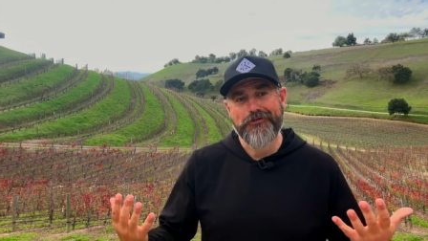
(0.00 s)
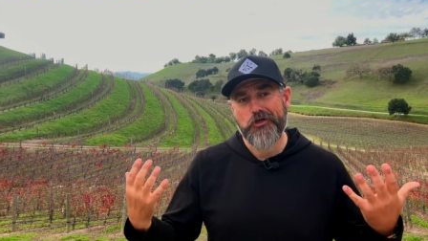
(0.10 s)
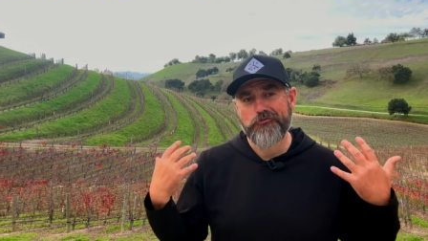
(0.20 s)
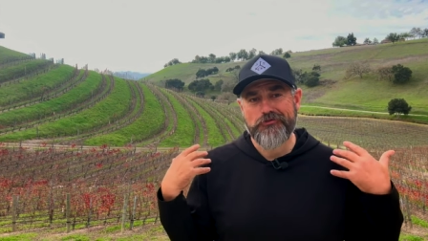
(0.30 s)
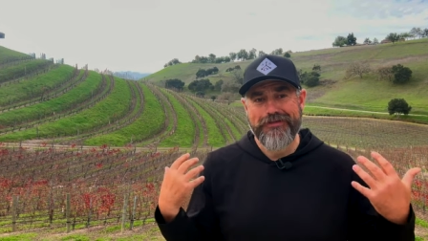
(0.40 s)

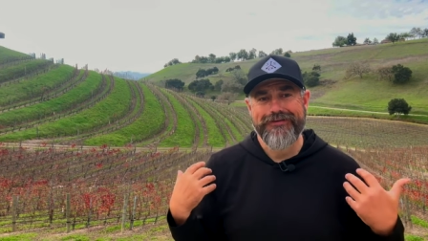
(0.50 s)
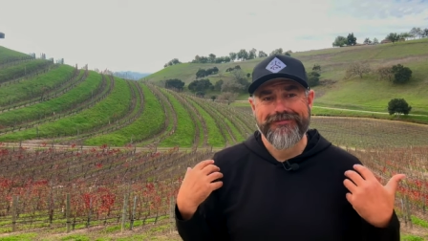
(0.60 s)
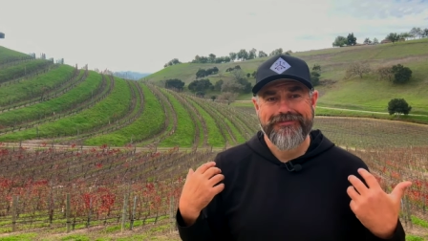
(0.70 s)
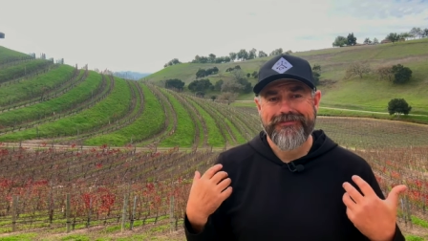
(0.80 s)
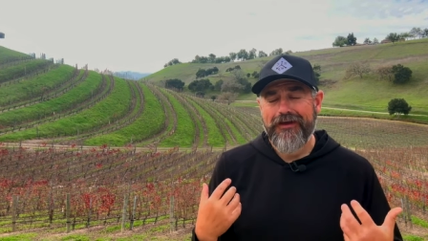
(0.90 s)
chose
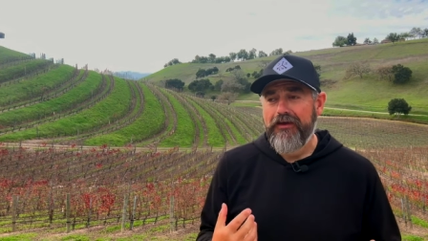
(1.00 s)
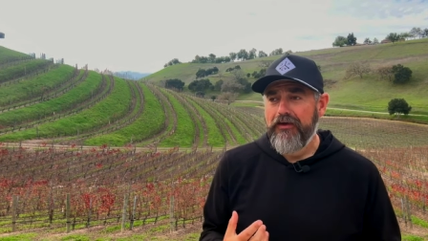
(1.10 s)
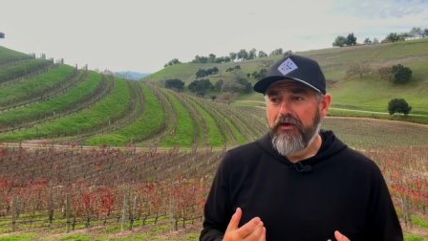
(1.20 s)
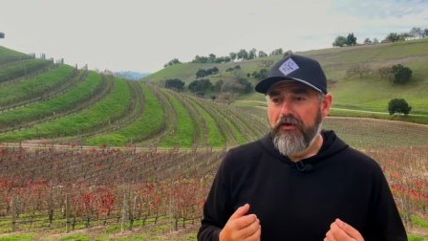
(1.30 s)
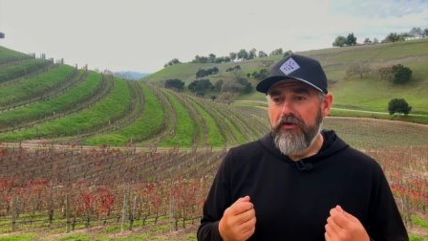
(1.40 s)
this.
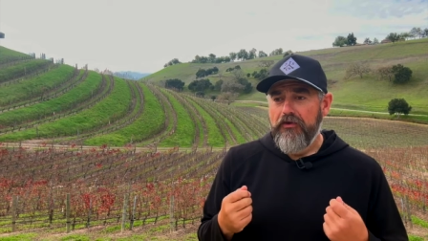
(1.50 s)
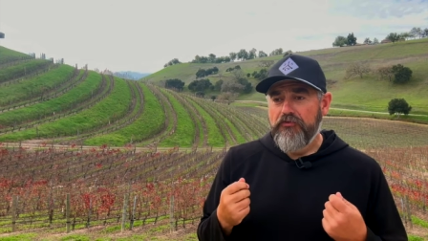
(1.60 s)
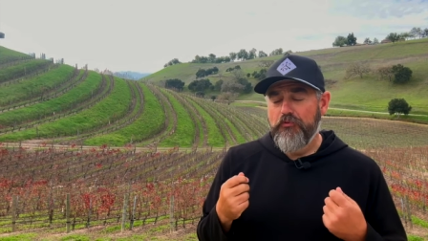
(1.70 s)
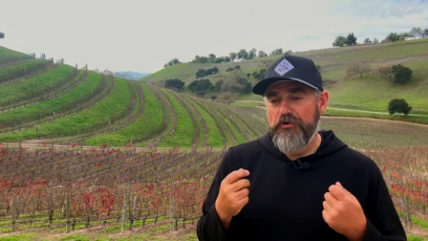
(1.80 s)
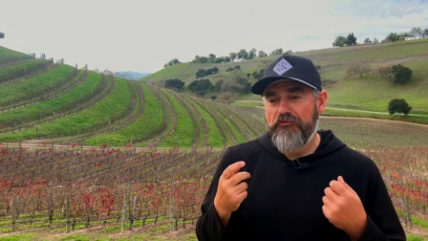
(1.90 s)

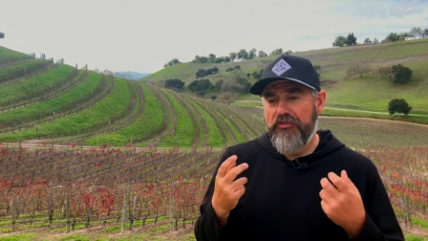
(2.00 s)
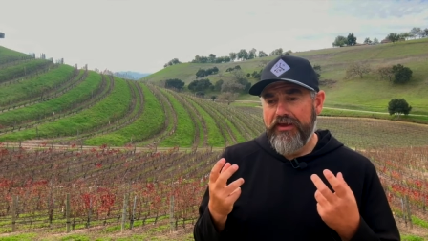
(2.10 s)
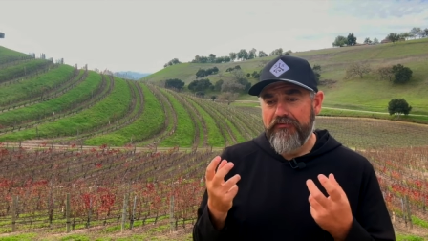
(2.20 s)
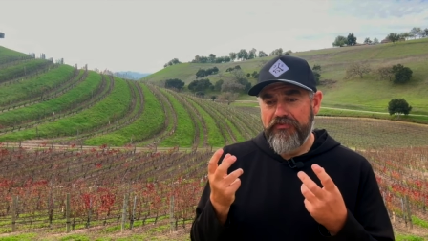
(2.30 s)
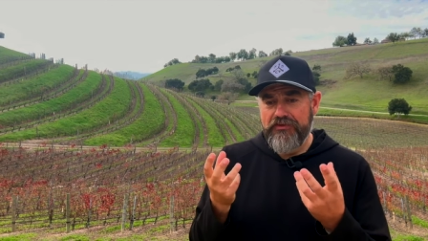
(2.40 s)
So when you
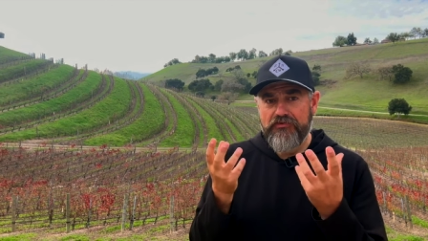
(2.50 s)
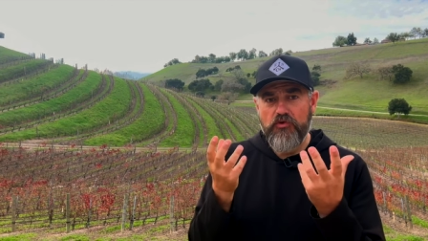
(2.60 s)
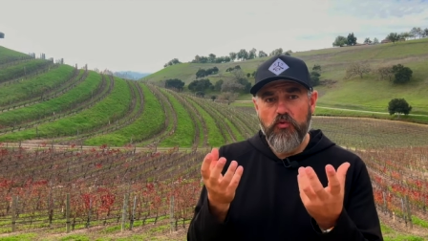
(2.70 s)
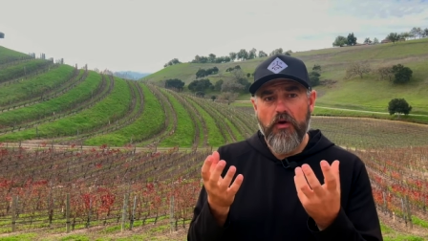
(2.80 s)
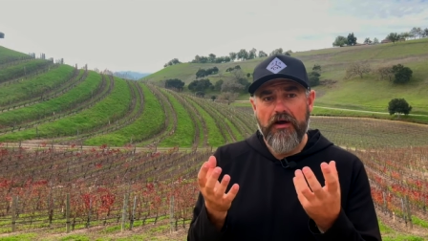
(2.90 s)
think of these
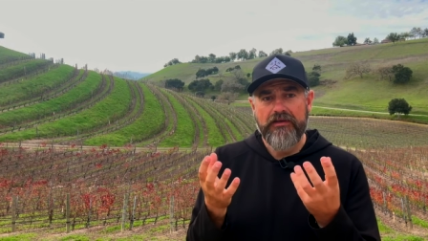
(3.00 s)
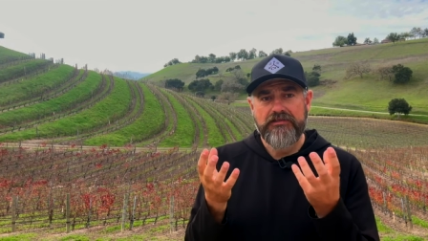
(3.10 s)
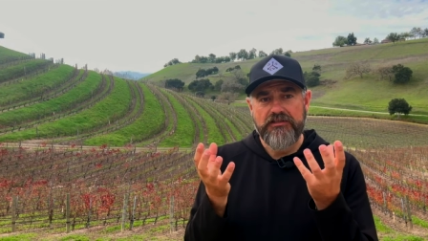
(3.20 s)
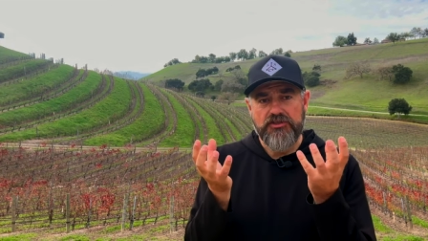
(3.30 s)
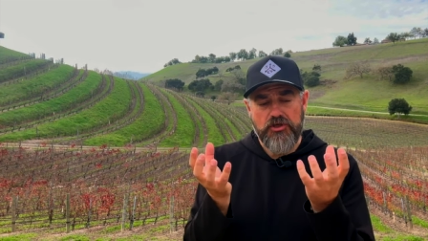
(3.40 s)
two
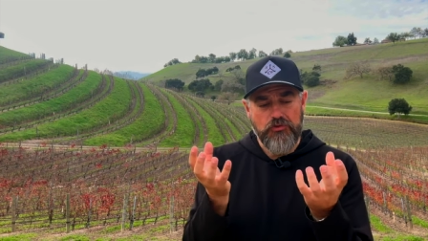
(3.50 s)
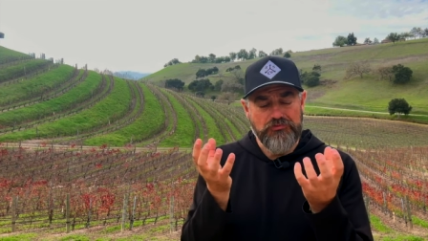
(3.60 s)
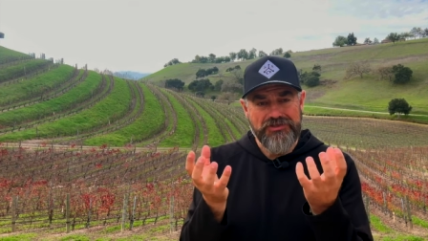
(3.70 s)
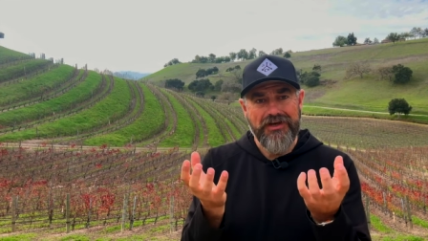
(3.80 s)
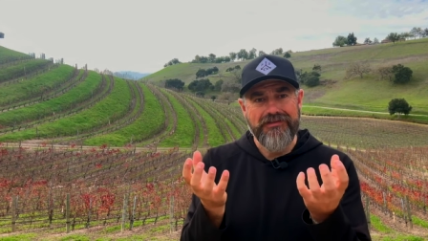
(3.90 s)
wines, it's two
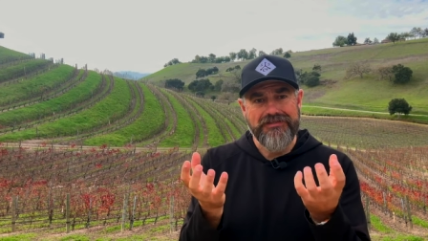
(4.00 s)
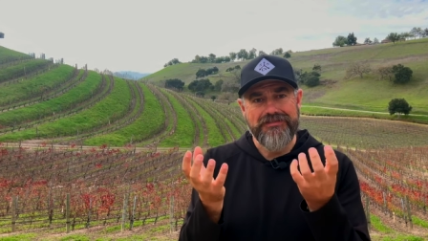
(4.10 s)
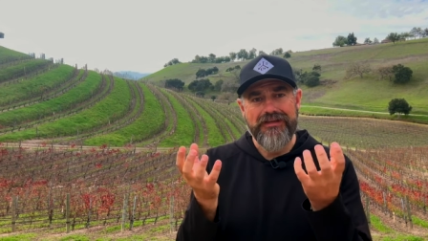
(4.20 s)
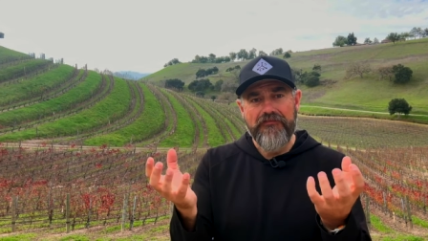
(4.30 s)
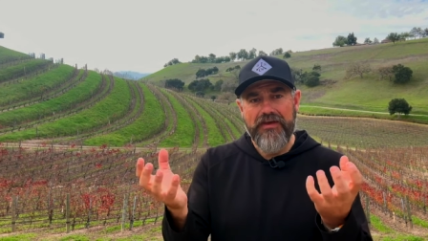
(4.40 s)
sons
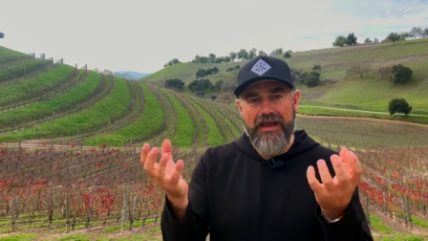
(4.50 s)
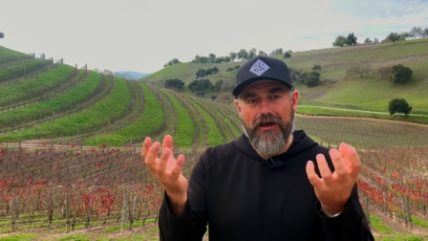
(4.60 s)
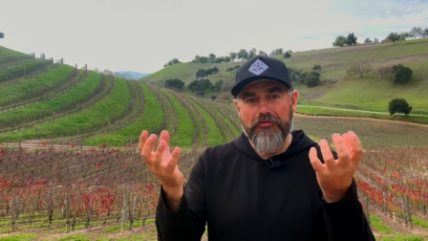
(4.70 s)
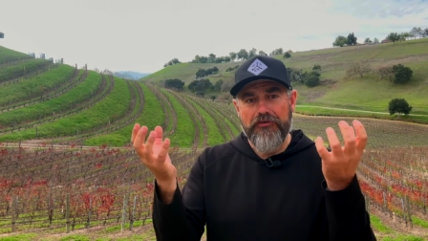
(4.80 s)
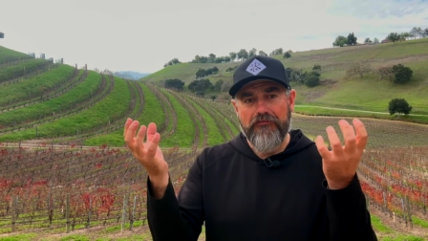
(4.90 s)
living
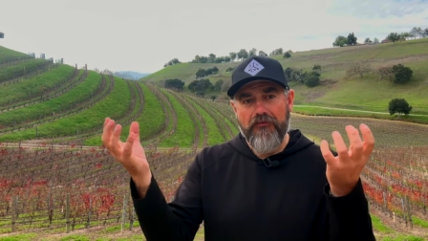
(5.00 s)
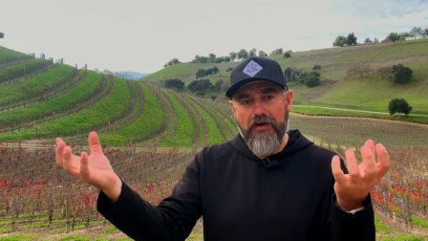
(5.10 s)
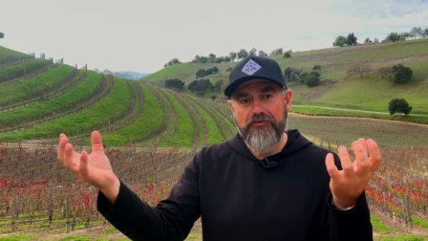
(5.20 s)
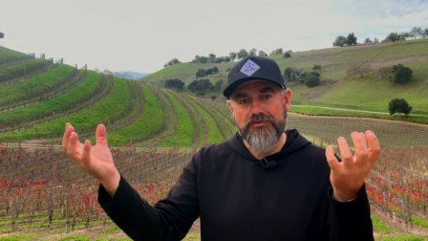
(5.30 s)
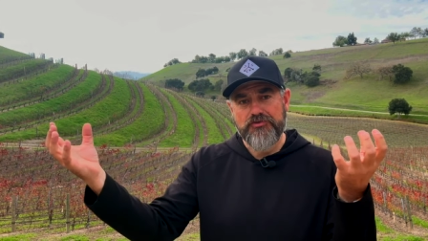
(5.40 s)
out their
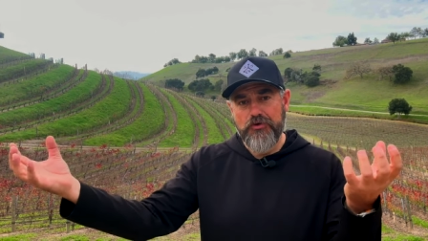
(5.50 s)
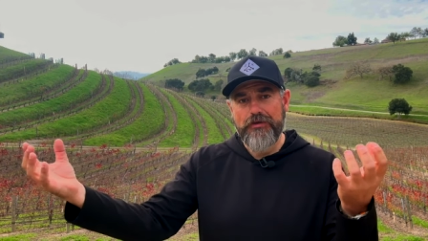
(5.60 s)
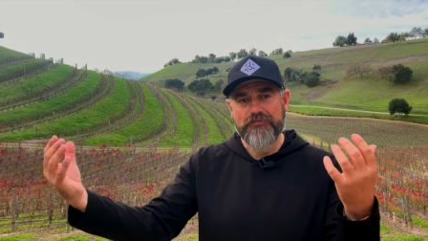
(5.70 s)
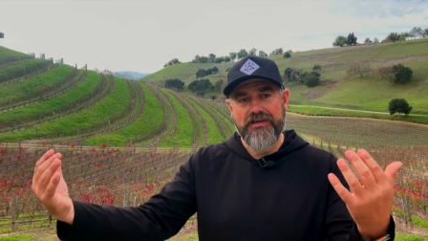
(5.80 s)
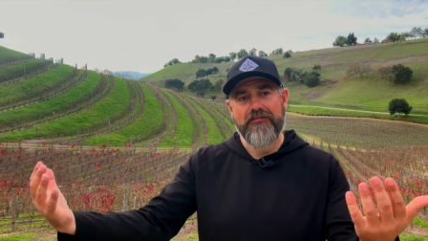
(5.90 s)
father's
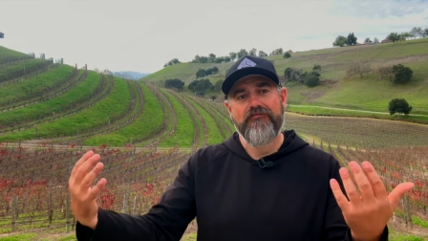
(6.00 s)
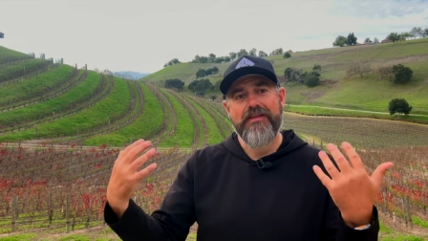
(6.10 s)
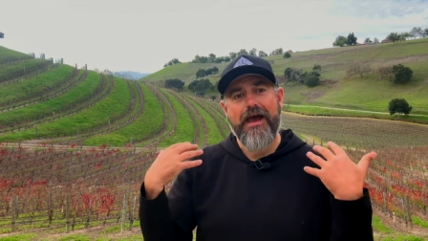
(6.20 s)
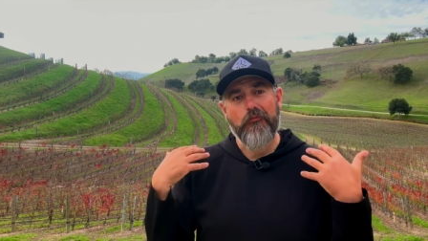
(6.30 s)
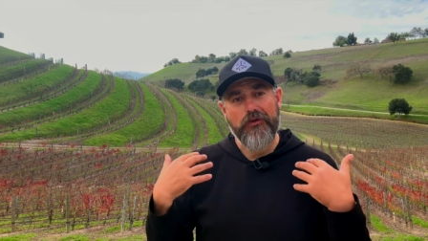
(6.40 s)
dreams that have
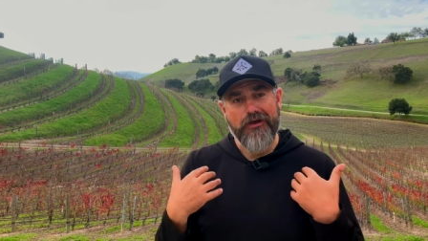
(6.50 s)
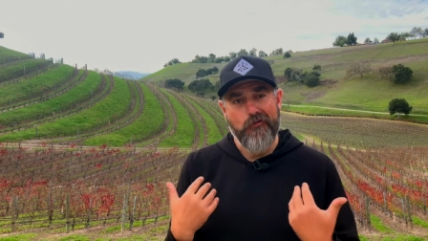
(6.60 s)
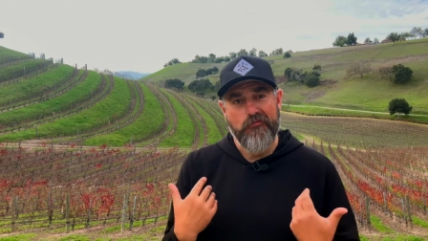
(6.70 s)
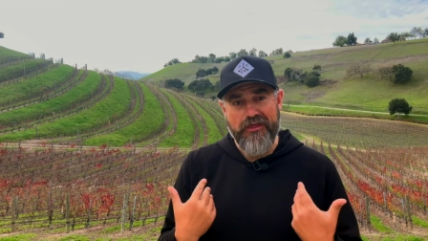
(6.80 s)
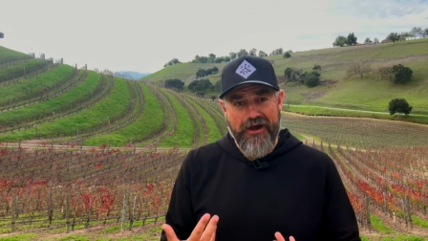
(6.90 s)
now
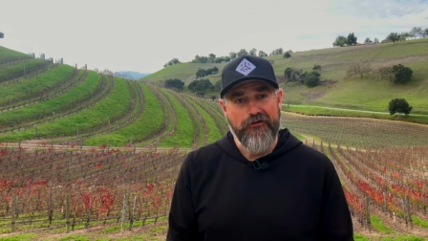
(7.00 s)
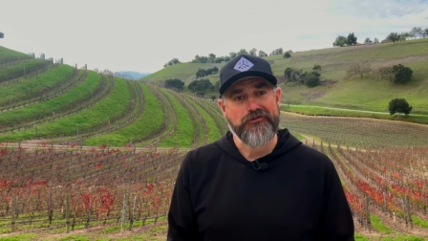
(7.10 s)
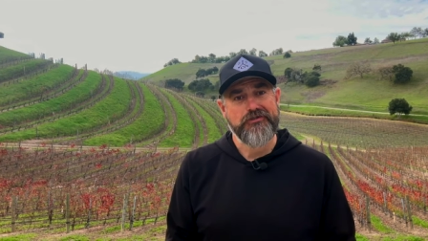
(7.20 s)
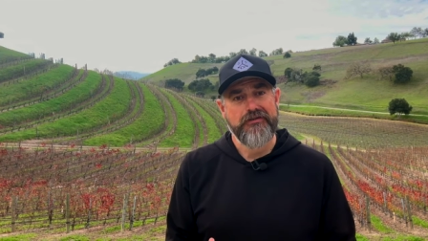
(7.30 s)
become theirs.